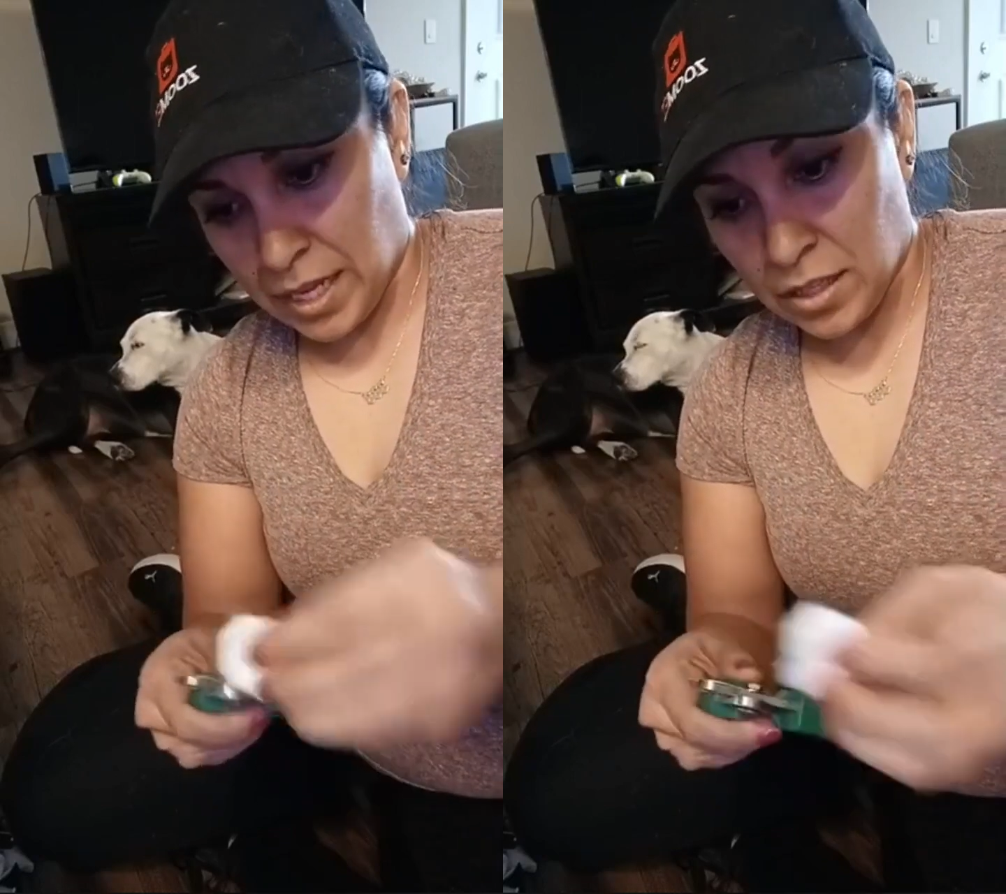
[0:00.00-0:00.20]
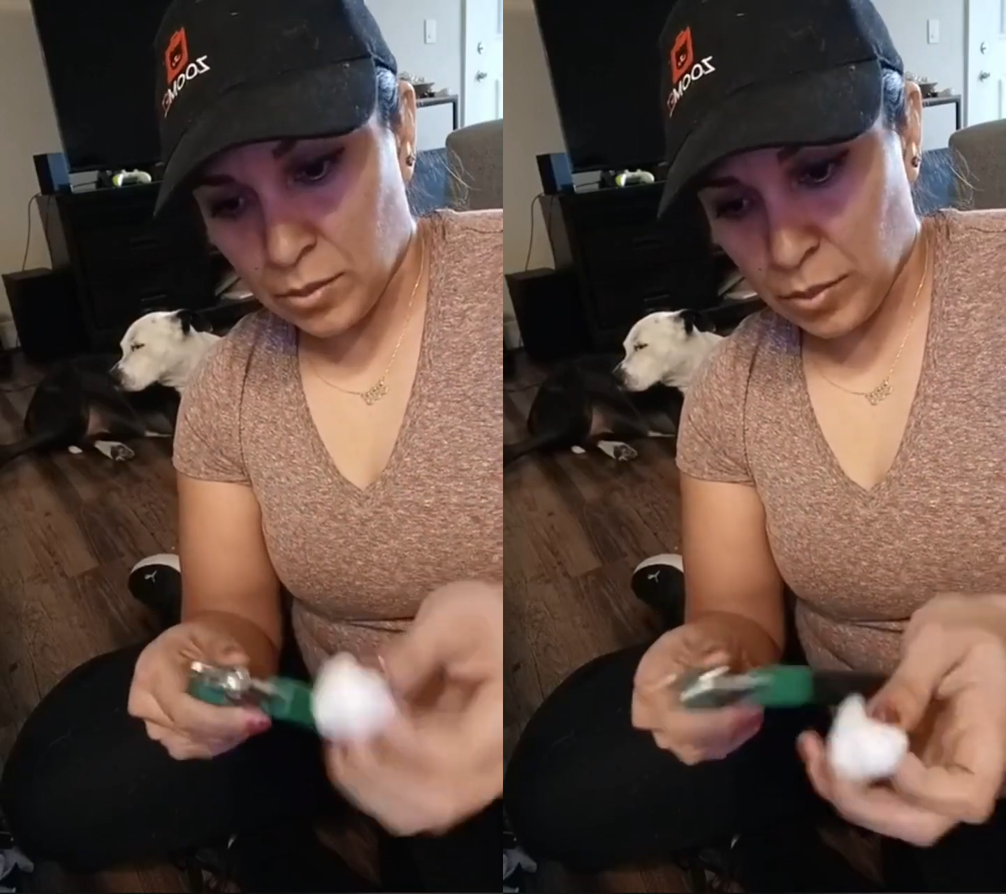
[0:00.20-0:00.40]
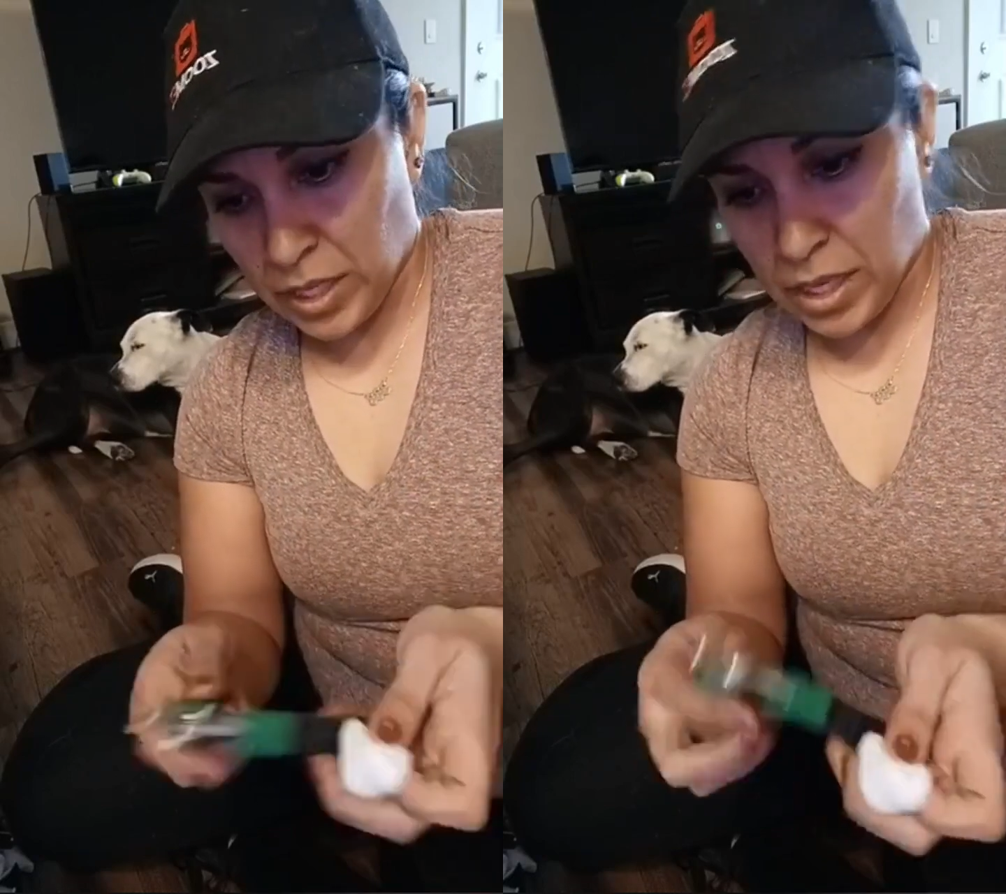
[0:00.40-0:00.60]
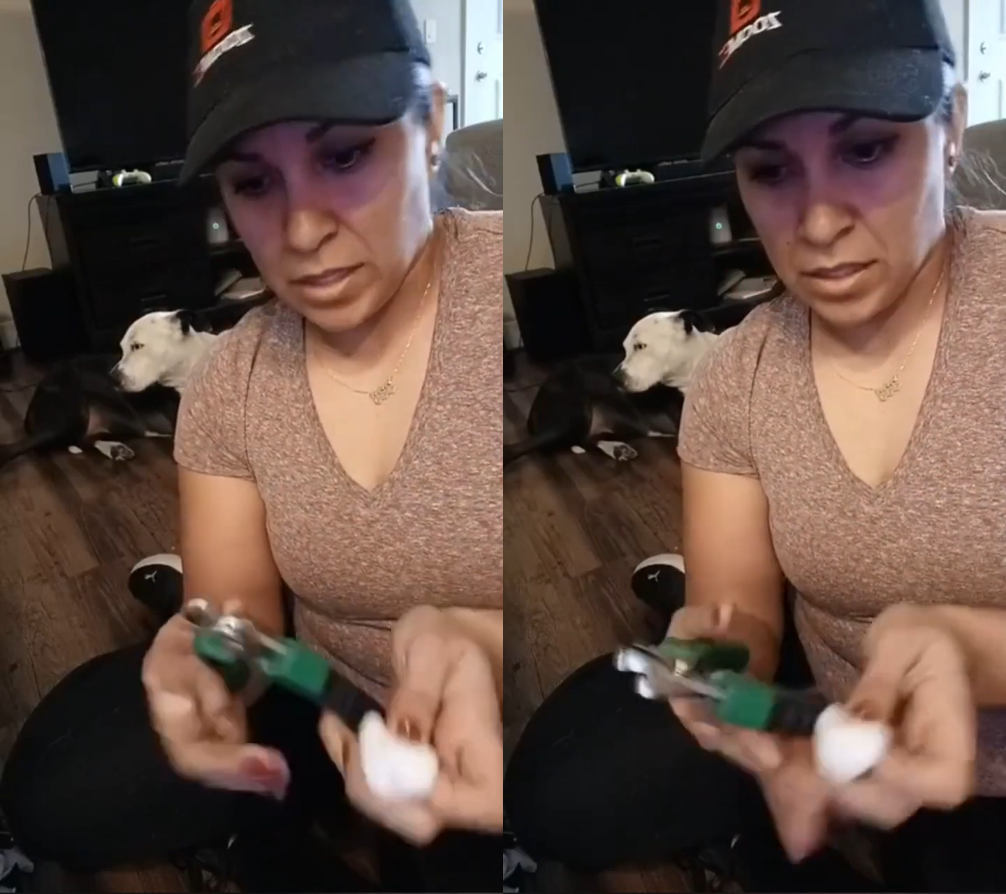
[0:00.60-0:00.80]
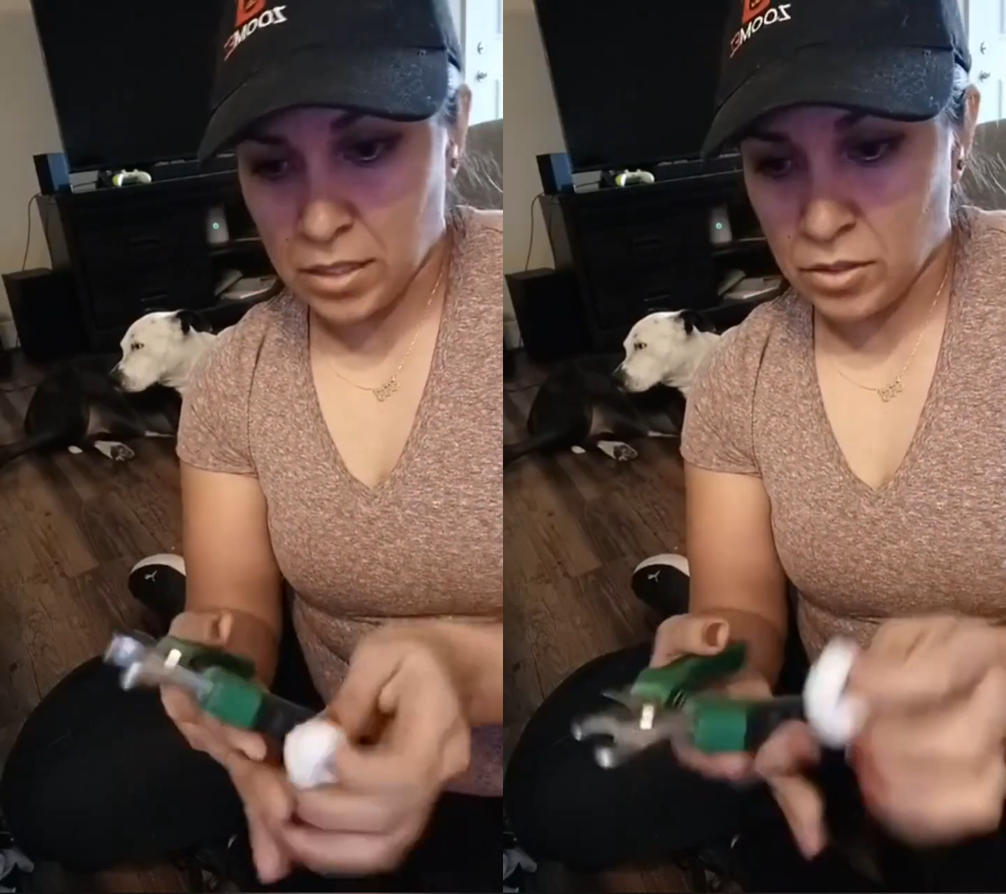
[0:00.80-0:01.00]
it lubricates
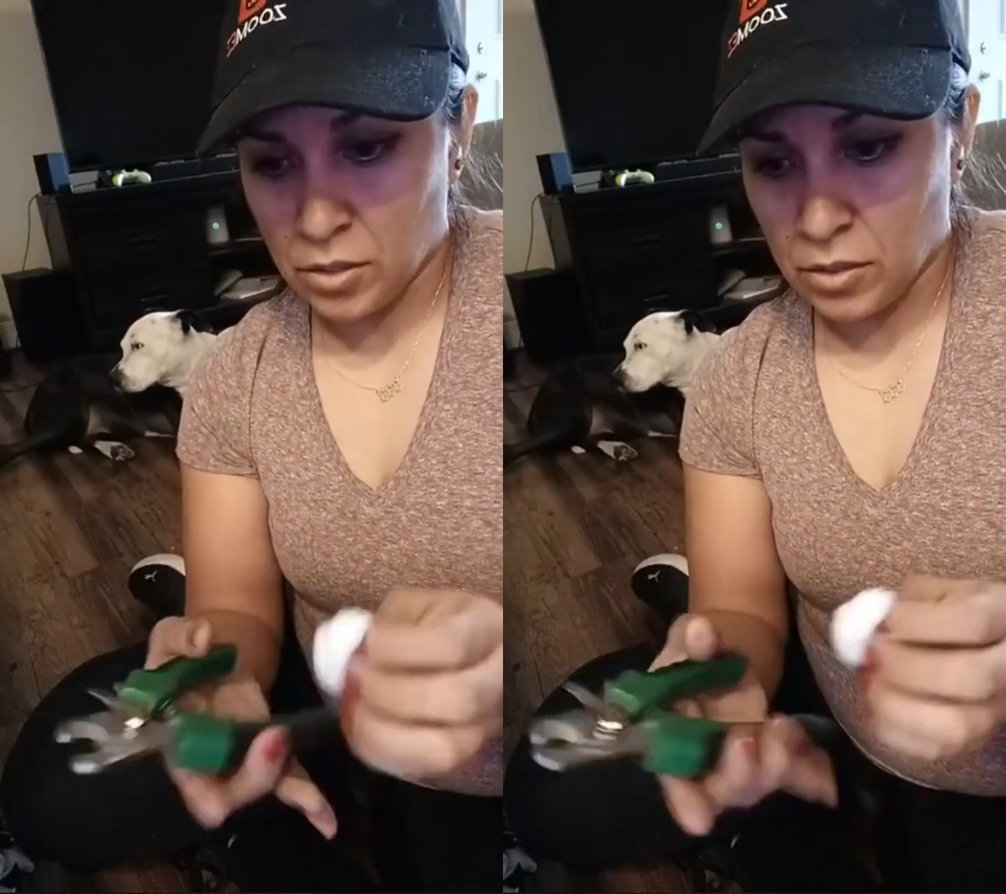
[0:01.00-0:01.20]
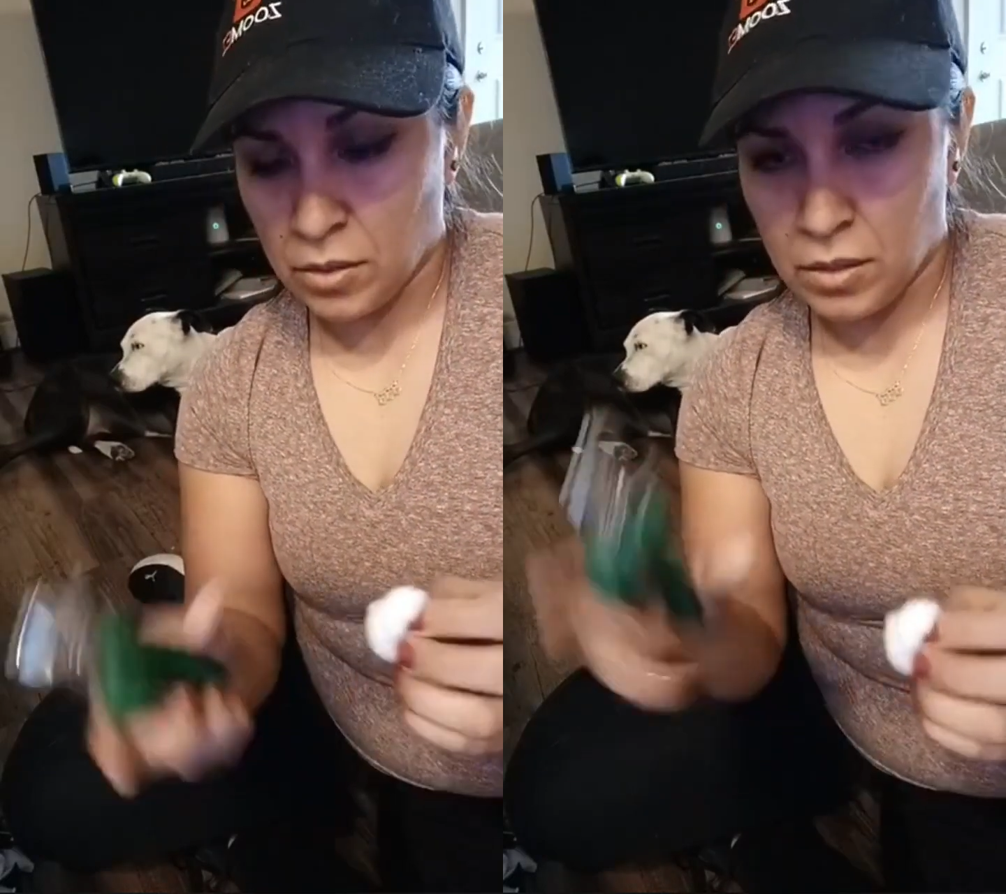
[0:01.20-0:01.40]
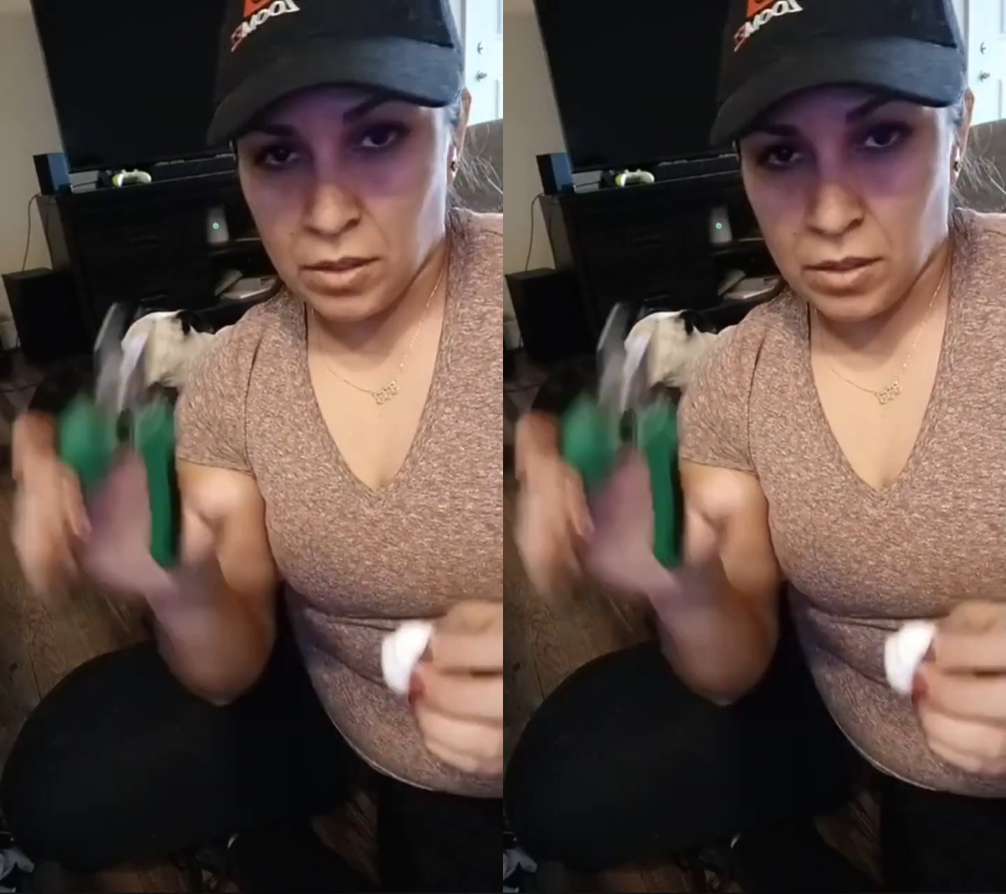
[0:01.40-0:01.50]
it so